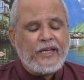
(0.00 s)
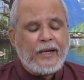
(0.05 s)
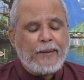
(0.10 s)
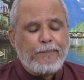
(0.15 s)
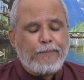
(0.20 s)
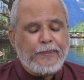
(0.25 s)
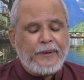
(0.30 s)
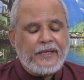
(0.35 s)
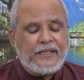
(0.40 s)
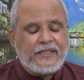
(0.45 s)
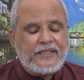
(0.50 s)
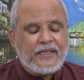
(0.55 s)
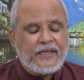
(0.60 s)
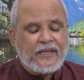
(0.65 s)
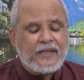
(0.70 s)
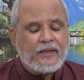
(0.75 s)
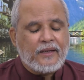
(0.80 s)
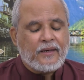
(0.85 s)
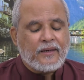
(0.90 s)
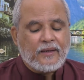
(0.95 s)
of
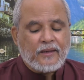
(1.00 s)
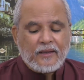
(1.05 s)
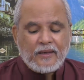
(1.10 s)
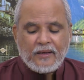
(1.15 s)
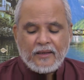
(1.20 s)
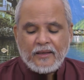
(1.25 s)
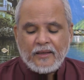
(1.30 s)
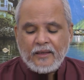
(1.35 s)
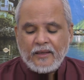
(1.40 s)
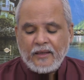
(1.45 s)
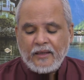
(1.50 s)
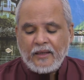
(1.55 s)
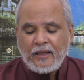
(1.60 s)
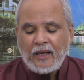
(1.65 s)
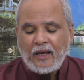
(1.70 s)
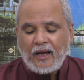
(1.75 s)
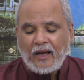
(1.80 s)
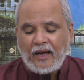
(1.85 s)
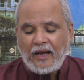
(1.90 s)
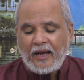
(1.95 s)
pigeon
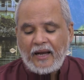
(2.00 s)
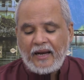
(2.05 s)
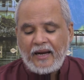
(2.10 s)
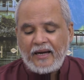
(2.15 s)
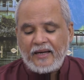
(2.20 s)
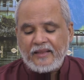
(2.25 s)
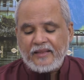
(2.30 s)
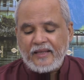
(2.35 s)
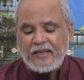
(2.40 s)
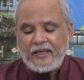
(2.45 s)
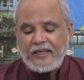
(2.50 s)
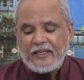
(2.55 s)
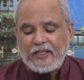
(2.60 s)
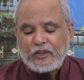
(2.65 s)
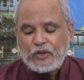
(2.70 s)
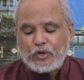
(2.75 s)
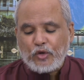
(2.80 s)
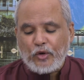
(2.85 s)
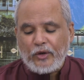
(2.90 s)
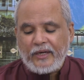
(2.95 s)
and the
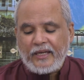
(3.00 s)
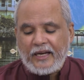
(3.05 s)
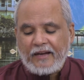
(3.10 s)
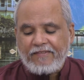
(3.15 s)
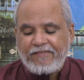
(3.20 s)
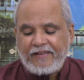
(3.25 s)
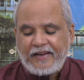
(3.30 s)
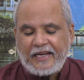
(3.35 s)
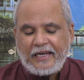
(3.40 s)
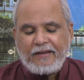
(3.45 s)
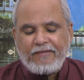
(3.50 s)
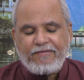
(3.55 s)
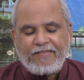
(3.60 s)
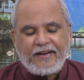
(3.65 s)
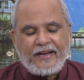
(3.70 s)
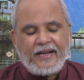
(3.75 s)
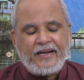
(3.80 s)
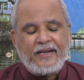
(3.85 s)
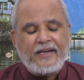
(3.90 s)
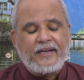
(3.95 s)
story of
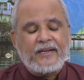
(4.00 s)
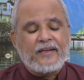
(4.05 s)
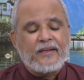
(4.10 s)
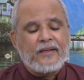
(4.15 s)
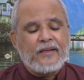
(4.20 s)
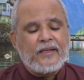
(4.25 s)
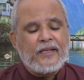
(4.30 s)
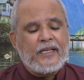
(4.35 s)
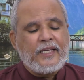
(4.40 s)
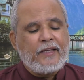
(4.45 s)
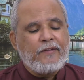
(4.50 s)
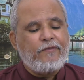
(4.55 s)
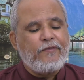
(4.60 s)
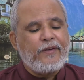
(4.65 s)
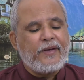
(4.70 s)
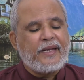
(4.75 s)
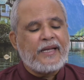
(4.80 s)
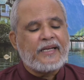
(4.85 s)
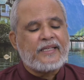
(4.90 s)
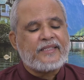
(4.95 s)
elephant, if
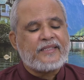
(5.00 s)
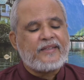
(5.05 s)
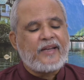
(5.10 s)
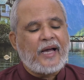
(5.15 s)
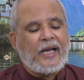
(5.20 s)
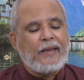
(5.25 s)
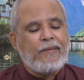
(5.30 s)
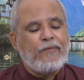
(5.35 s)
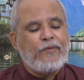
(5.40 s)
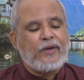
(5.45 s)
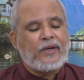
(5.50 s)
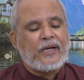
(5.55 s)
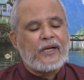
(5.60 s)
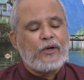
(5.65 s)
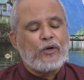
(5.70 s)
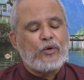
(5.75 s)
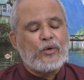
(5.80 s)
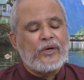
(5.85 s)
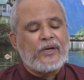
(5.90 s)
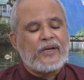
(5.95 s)
we get time, we
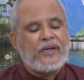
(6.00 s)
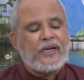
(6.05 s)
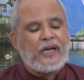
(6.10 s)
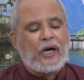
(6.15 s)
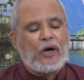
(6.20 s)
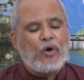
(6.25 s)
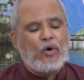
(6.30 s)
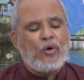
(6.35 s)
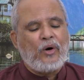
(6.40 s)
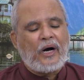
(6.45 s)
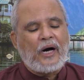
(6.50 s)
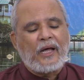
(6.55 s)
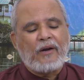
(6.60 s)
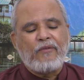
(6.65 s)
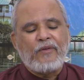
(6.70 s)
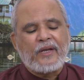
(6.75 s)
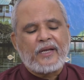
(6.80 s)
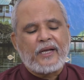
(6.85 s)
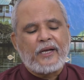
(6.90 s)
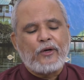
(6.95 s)
can do it now, or
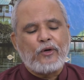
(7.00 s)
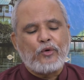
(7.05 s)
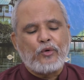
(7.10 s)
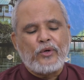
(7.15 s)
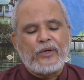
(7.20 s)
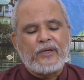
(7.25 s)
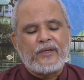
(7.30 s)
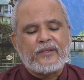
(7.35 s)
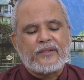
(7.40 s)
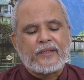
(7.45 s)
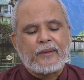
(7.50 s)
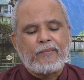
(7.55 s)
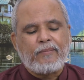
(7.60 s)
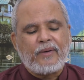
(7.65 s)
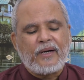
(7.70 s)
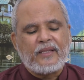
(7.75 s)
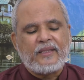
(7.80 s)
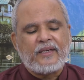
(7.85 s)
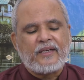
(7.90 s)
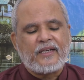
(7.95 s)
we can do it some
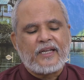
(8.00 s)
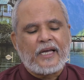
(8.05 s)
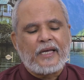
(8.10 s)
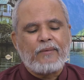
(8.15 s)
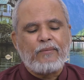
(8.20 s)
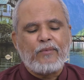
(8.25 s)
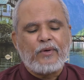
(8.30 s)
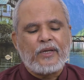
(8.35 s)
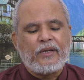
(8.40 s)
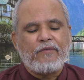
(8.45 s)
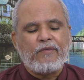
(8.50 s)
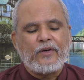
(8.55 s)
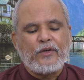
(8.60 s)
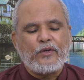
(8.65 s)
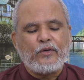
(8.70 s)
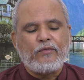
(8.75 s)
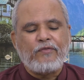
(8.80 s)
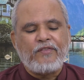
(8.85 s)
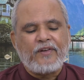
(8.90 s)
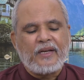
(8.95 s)
other time whenever
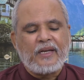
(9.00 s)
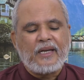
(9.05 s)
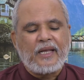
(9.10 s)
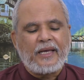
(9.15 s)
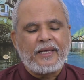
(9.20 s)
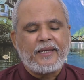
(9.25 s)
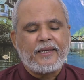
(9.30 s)
you feel like.